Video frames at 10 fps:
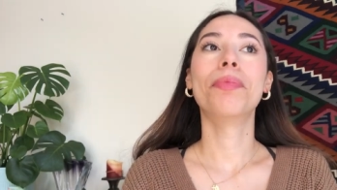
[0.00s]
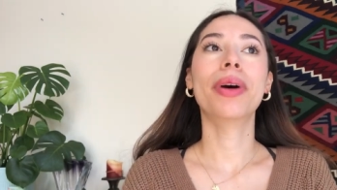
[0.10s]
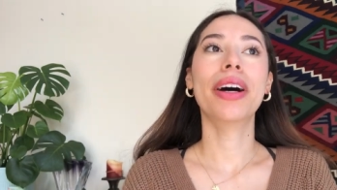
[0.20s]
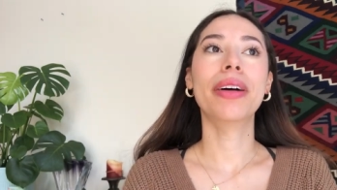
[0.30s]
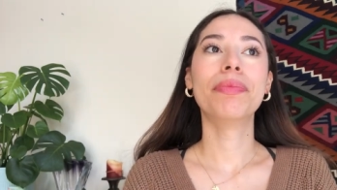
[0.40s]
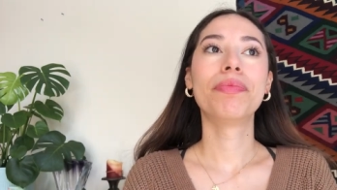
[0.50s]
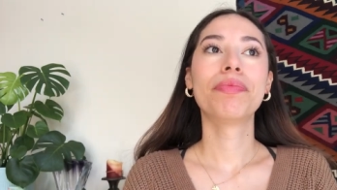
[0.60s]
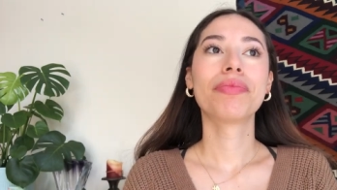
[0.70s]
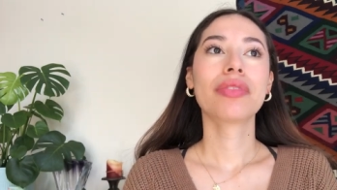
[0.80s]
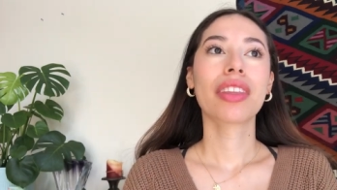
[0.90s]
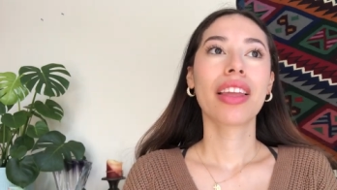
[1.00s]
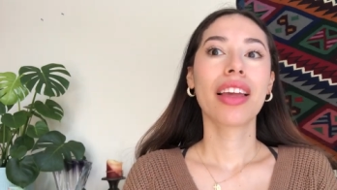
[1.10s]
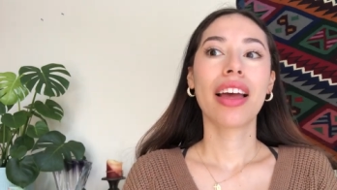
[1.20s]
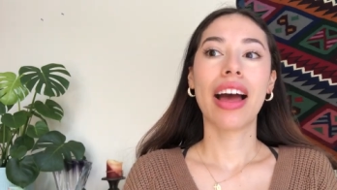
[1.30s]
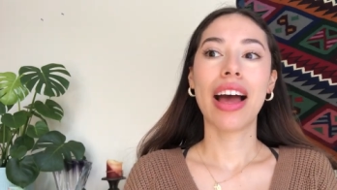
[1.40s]
But
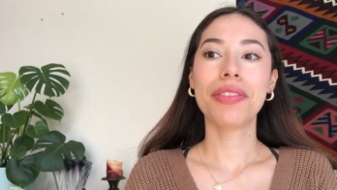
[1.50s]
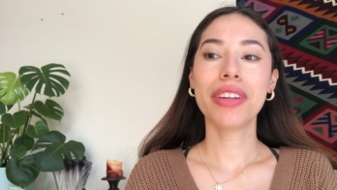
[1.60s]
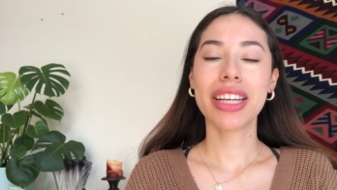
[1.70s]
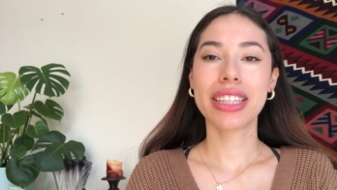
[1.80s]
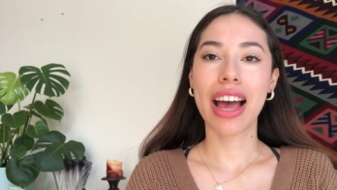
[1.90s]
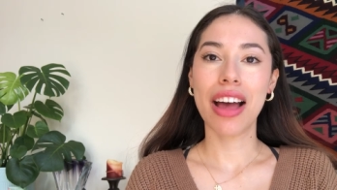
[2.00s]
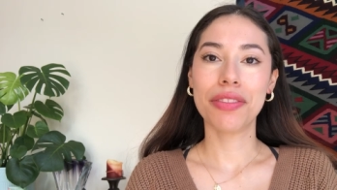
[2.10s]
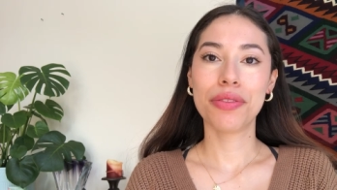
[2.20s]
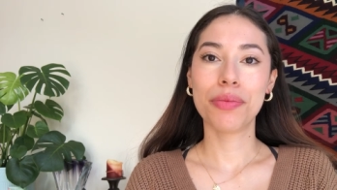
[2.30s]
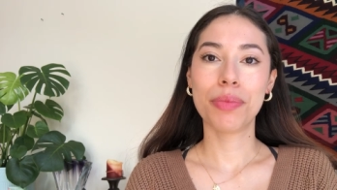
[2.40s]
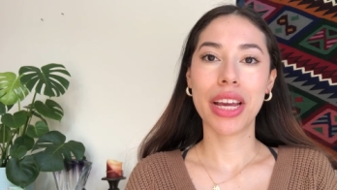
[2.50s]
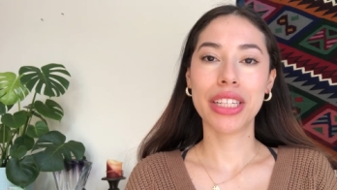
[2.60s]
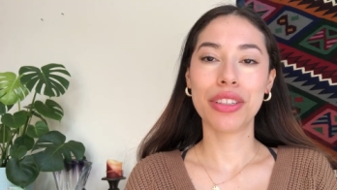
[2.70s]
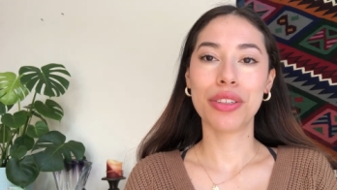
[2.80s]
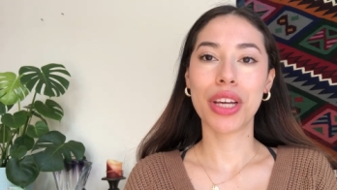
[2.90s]
I feel like to have
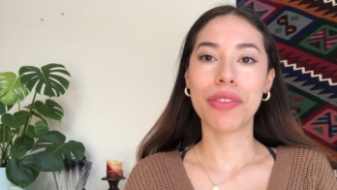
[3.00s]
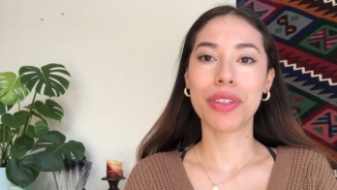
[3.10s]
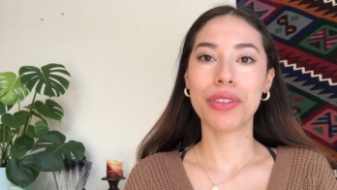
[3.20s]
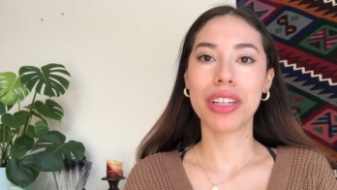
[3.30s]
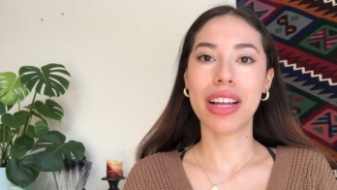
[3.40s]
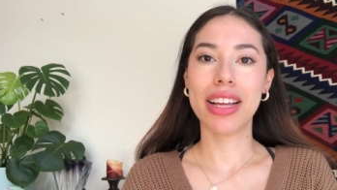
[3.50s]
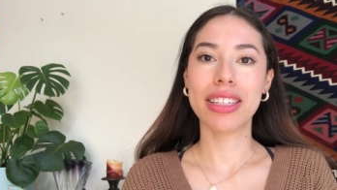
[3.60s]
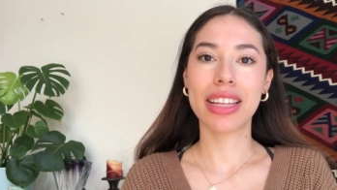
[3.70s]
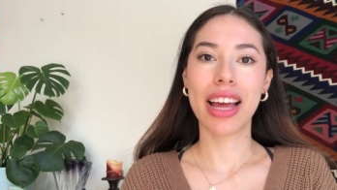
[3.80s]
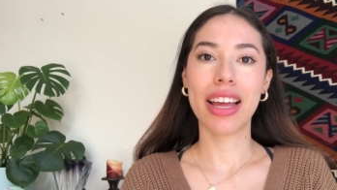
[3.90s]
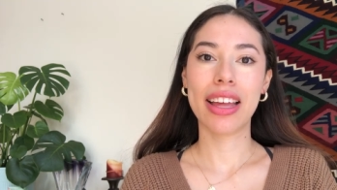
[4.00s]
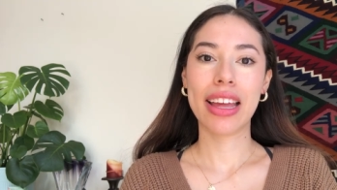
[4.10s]
patience, you have to realize that